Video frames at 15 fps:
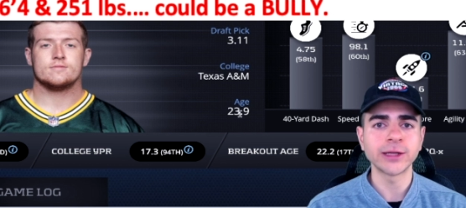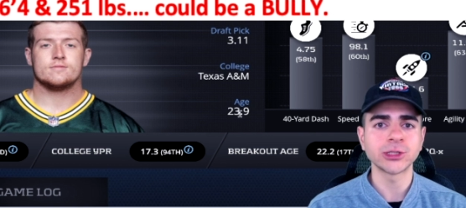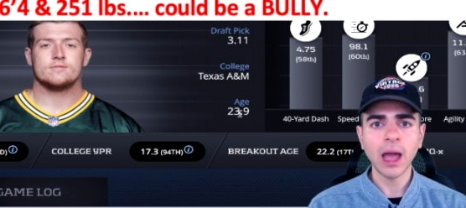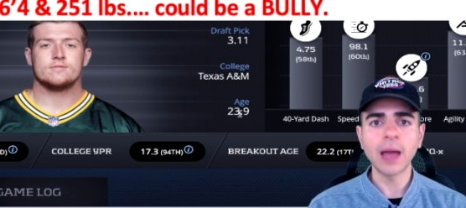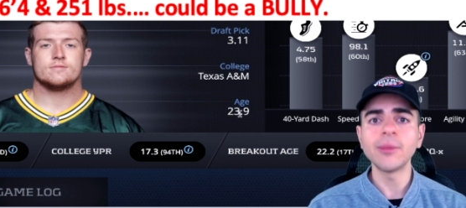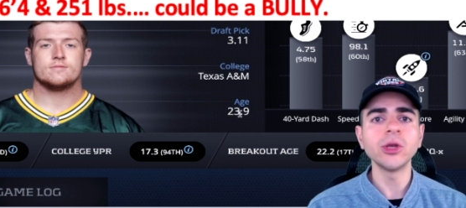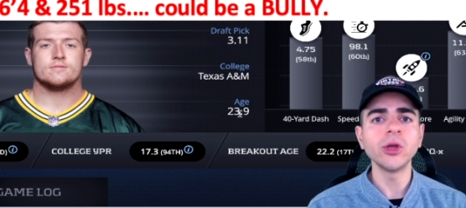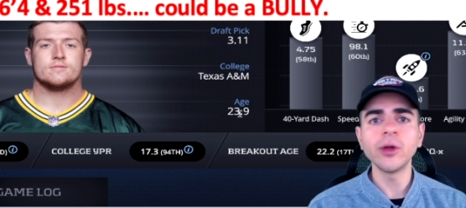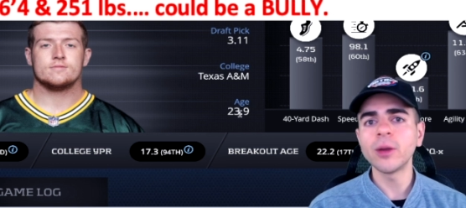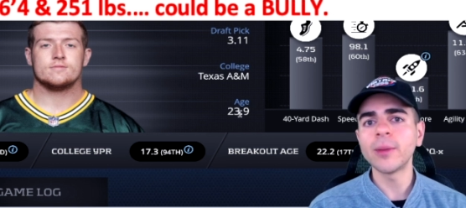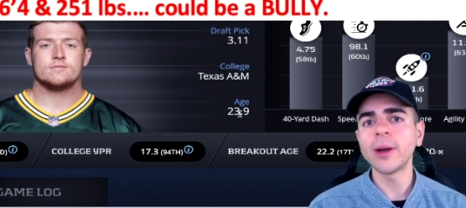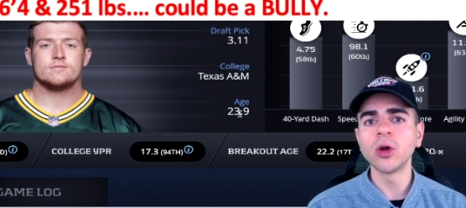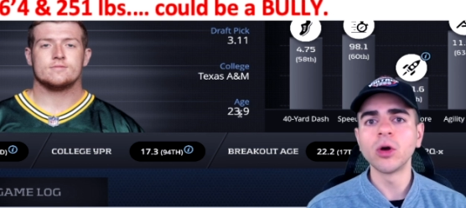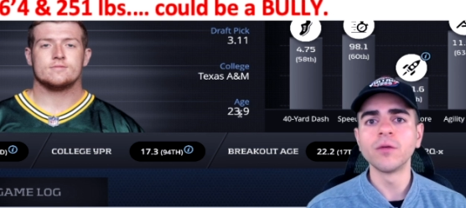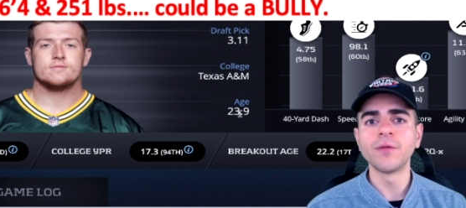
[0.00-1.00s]
Speaker 1: year. I mean, you hear about
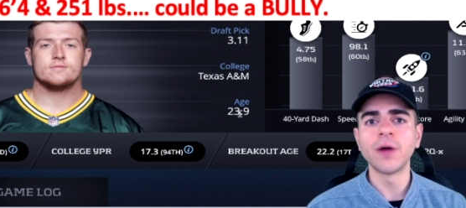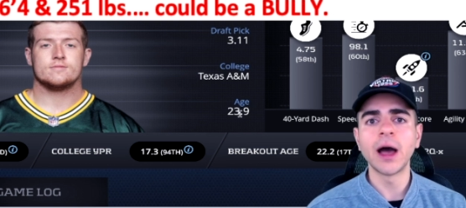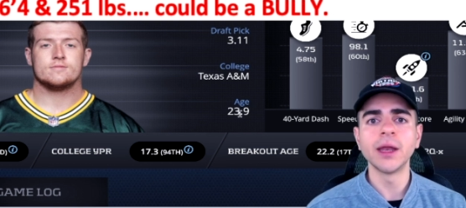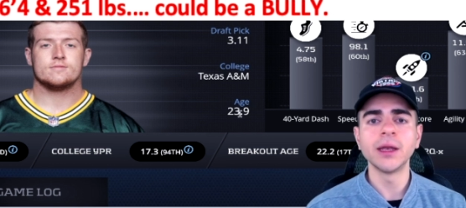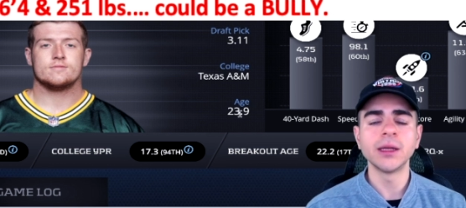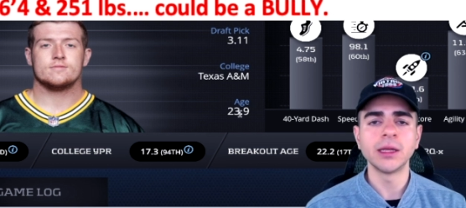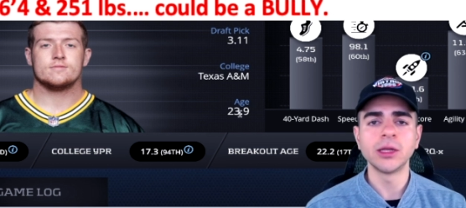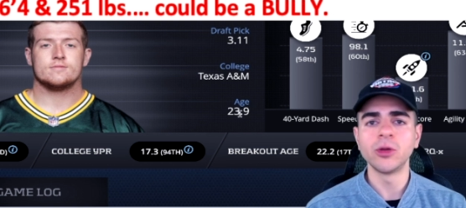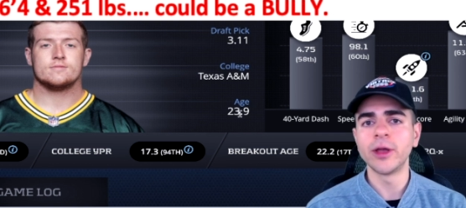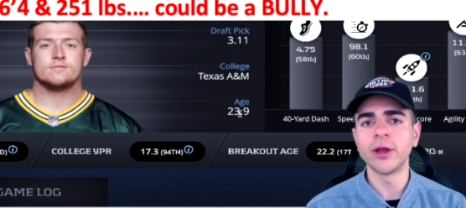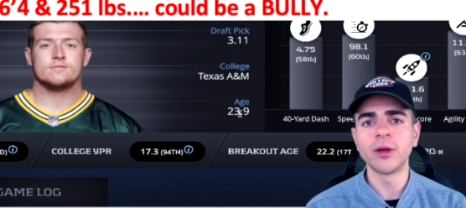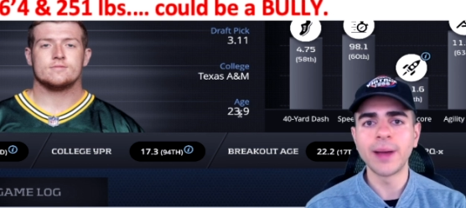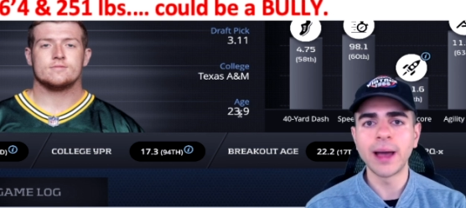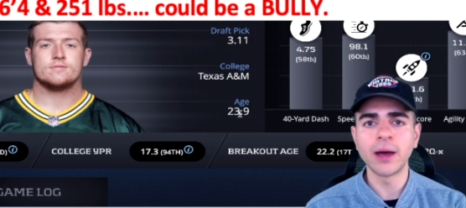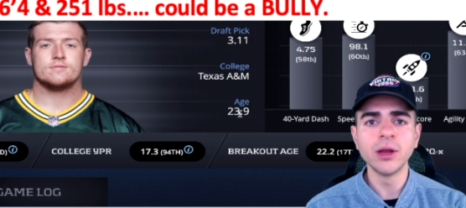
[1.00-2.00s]
Noah Fant, you hear
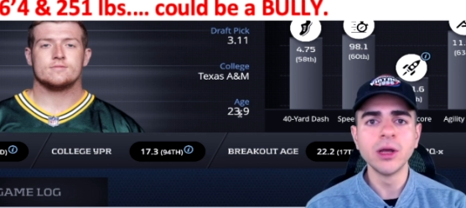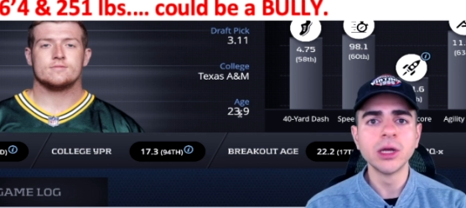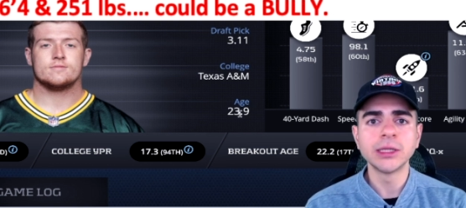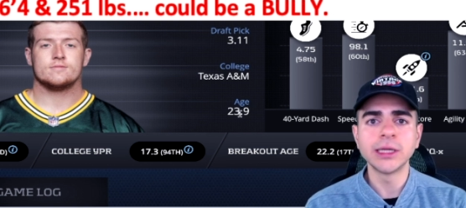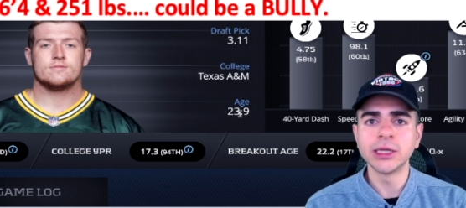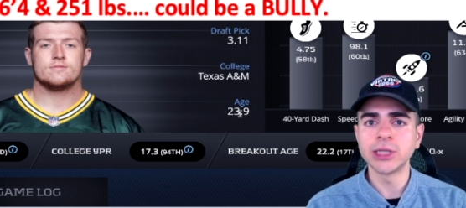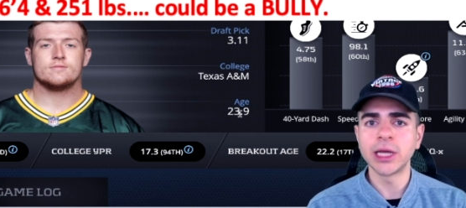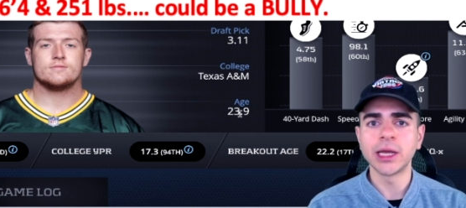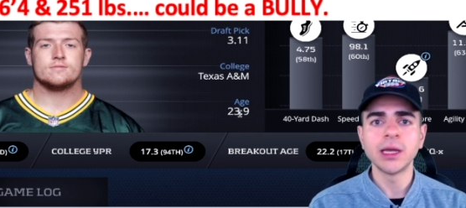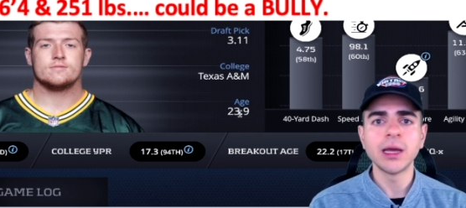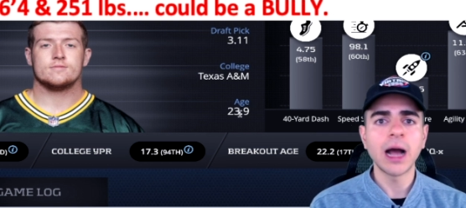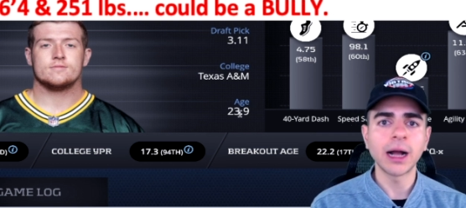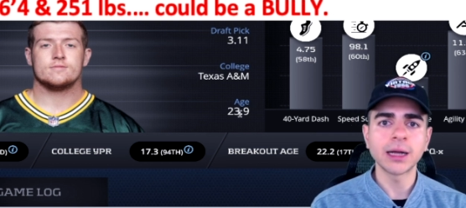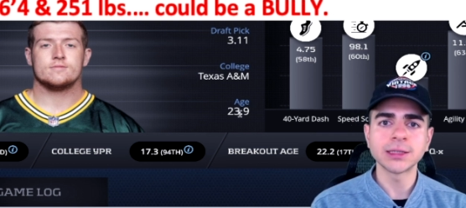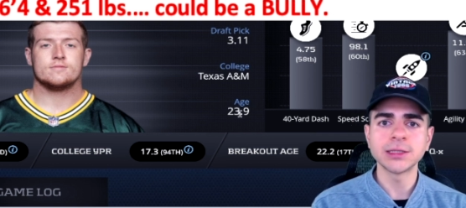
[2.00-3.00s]
about T J
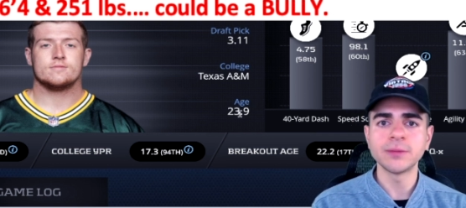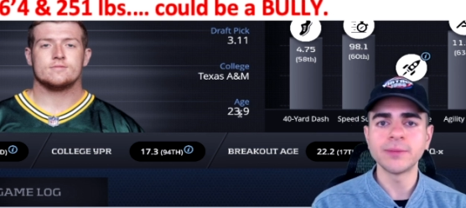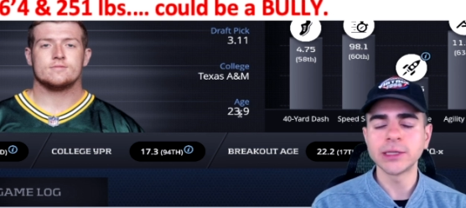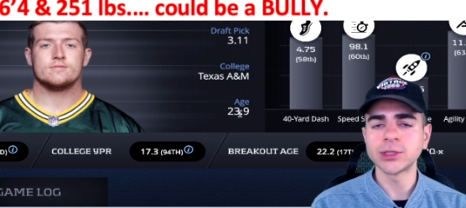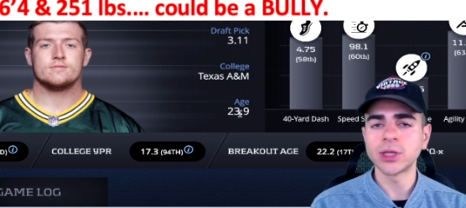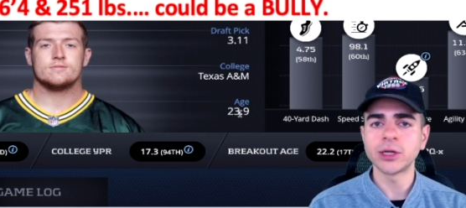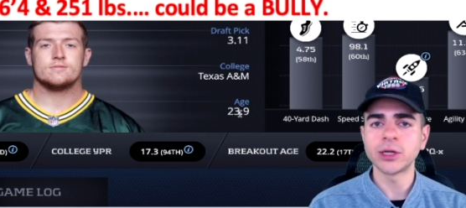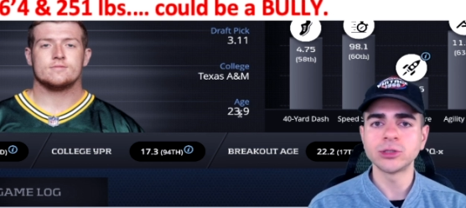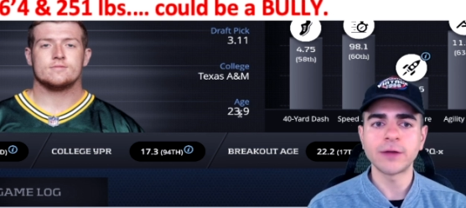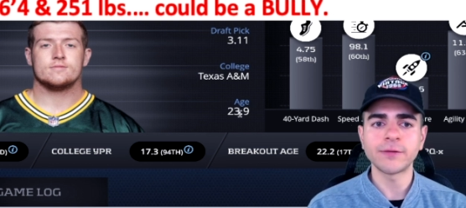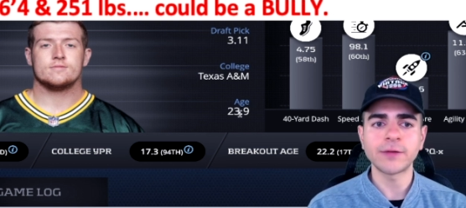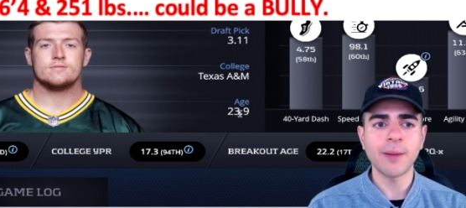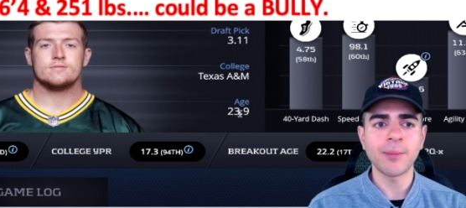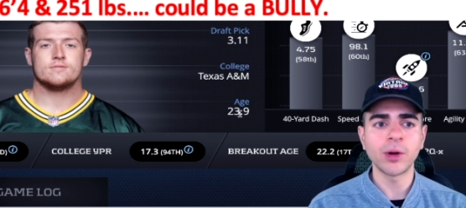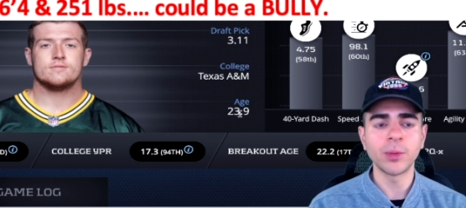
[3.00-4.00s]
Hockenson based on their draft
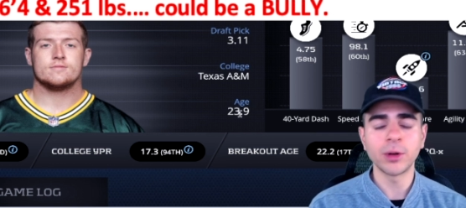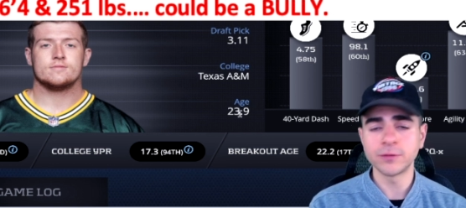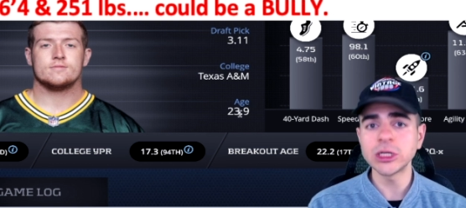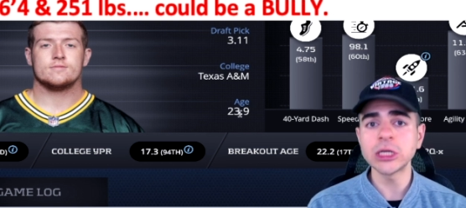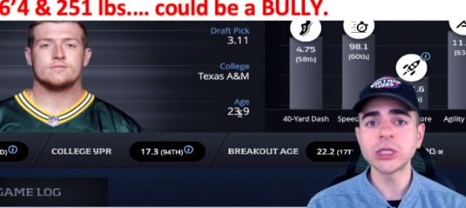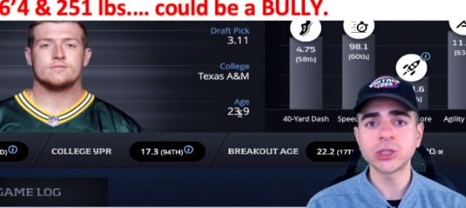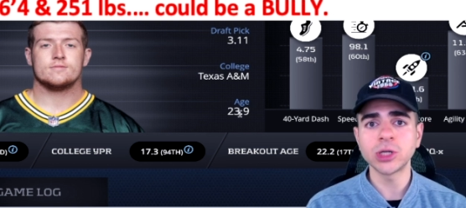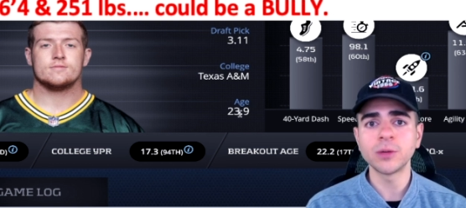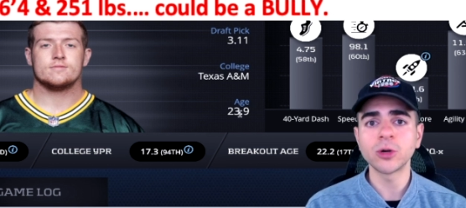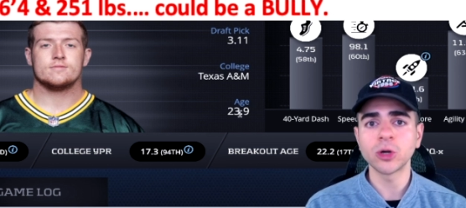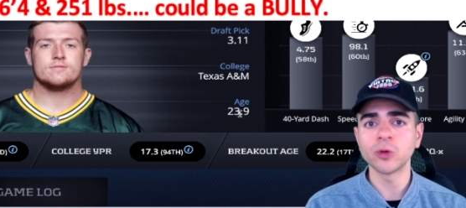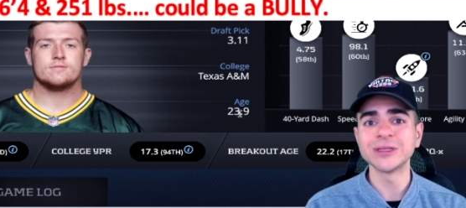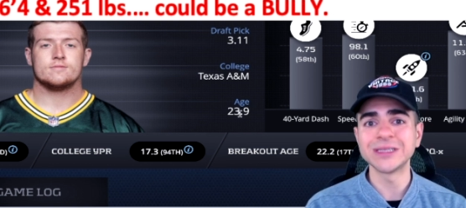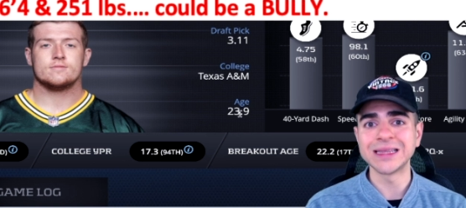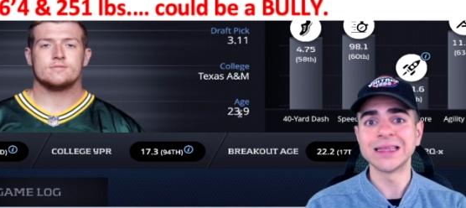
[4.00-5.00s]
capital, but if Jay Sternberger was
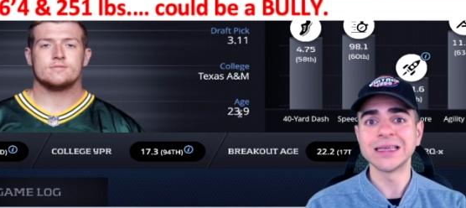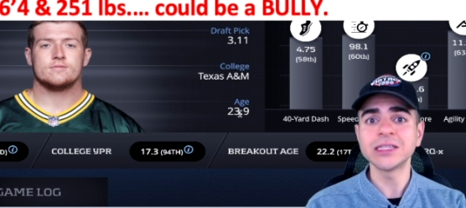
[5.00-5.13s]
in this